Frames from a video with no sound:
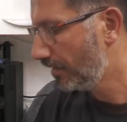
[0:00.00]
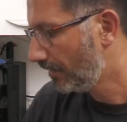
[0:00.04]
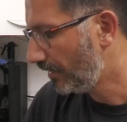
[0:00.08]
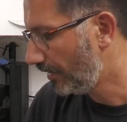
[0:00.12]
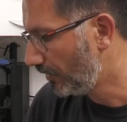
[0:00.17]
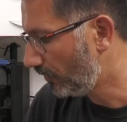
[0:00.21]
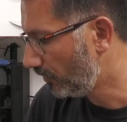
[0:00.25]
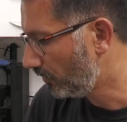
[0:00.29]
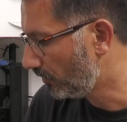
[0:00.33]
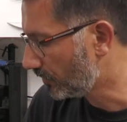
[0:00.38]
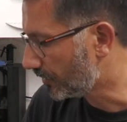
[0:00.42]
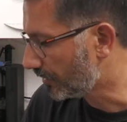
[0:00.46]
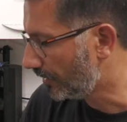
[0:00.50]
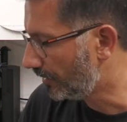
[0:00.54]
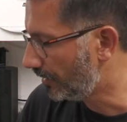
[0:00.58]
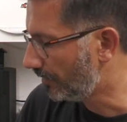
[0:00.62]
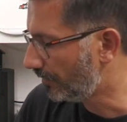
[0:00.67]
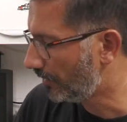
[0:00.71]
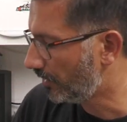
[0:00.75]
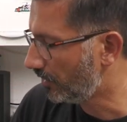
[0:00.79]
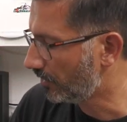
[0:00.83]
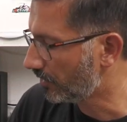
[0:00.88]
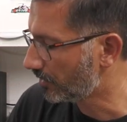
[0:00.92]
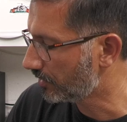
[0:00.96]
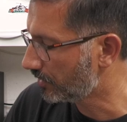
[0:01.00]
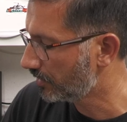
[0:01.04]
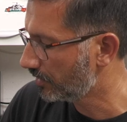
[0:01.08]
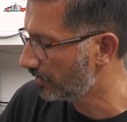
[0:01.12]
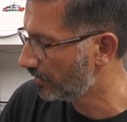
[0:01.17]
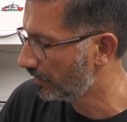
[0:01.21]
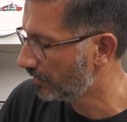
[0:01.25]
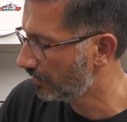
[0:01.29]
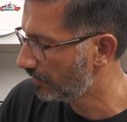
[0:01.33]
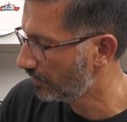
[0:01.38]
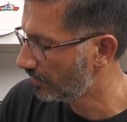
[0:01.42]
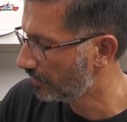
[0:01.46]
And also in the box,
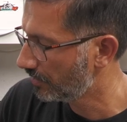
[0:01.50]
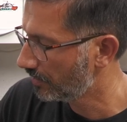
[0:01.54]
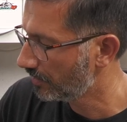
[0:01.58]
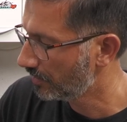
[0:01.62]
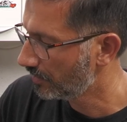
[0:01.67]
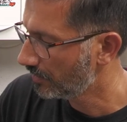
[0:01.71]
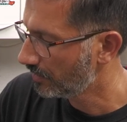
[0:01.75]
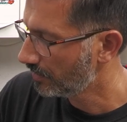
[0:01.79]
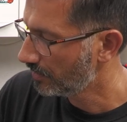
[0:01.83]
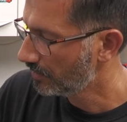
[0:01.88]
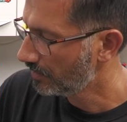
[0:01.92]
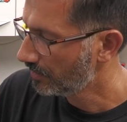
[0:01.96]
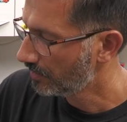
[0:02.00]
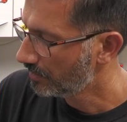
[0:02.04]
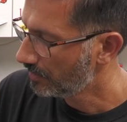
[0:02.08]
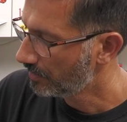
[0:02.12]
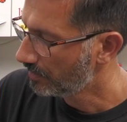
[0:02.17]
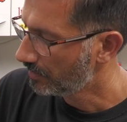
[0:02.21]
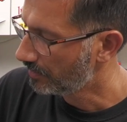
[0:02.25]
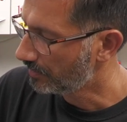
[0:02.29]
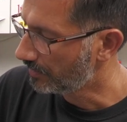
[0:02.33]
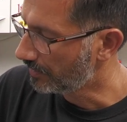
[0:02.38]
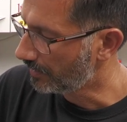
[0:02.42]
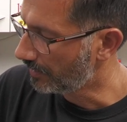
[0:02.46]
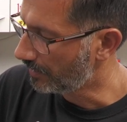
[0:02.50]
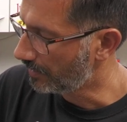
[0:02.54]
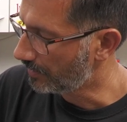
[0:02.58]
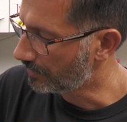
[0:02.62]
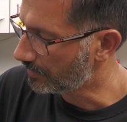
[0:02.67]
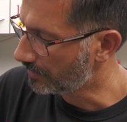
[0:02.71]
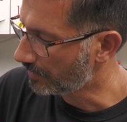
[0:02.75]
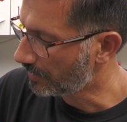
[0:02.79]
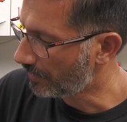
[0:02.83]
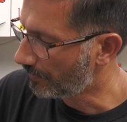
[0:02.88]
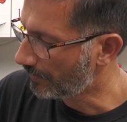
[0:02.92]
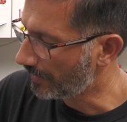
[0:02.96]

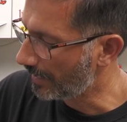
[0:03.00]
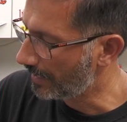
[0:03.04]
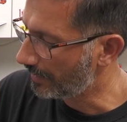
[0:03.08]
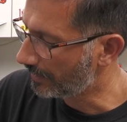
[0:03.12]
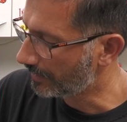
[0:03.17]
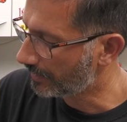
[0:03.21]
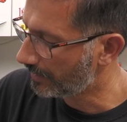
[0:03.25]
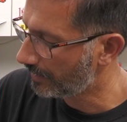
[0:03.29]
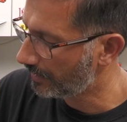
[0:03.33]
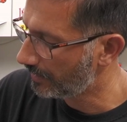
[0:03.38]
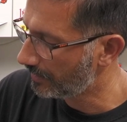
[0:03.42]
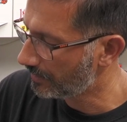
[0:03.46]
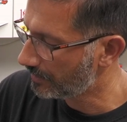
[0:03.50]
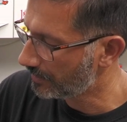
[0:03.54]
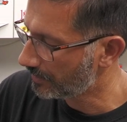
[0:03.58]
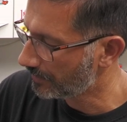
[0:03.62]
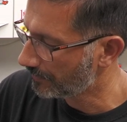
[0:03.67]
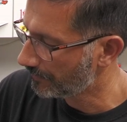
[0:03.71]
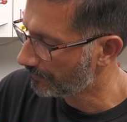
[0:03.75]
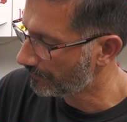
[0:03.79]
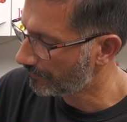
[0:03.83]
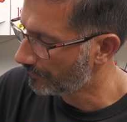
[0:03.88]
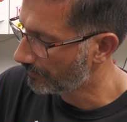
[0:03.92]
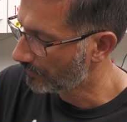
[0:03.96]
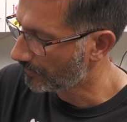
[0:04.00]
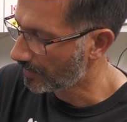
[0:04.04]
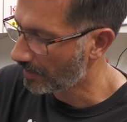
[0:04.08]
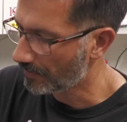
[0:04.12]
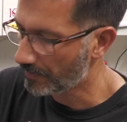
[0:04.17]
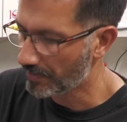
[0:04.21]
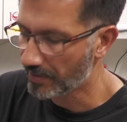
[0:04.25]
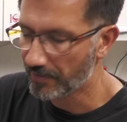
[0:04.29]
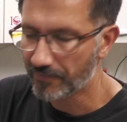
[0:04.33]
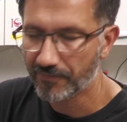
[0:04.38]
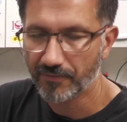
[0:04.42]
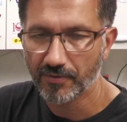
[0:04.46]
there's a couple of Allen keys. That'll
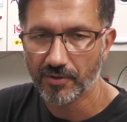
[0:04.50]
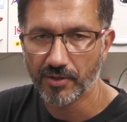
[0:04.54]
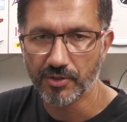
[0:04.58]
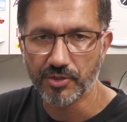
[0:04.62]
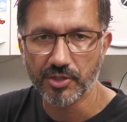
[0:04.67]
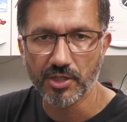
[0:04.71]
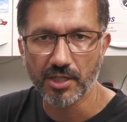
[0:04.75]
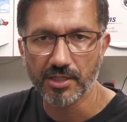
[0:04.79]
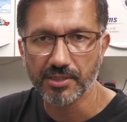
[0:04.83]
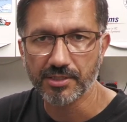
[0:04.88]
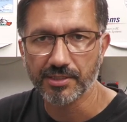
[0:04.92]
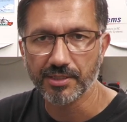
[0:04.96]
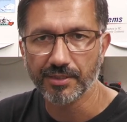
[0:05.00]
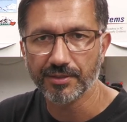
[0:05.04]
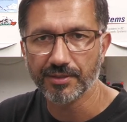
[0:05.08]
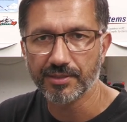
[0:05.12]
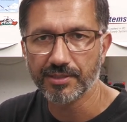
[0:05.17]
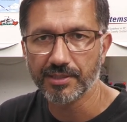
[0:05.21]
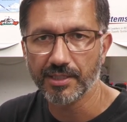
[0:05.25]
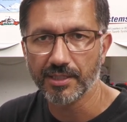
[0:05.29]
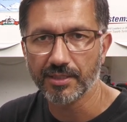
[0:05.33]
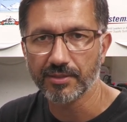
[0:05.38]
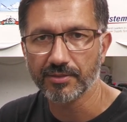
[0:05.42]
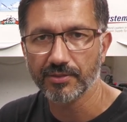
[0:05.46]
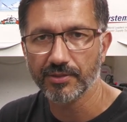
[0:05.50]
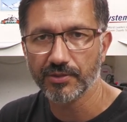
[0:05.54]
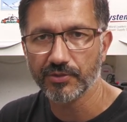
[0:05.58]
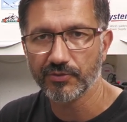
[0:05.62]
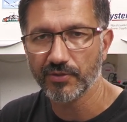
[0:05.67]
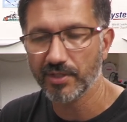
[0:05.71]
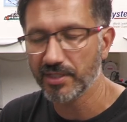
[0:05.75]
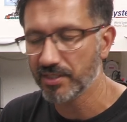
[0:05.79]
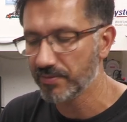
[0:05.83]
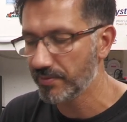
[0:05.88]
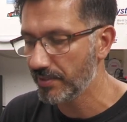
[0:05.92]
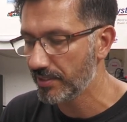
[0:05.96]
be for adjusting the sticks on the
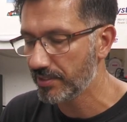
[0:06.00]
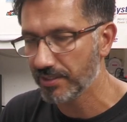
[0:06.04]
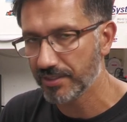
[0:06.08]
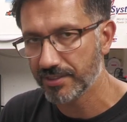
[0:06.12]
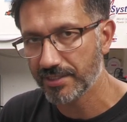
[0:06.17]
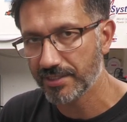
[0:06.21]
transmitter, the